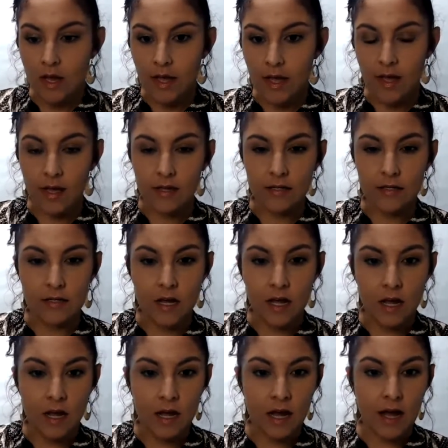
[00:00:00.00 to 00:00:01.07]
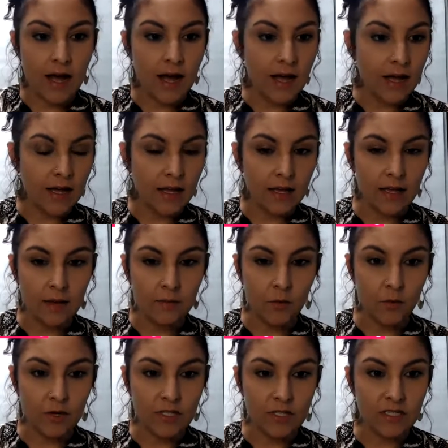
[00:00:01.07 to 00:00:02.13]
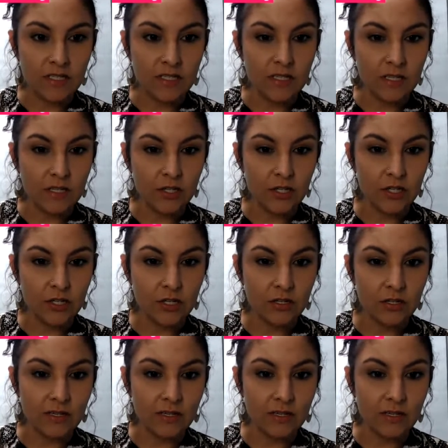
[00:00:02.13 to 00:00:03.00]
And I am going to teach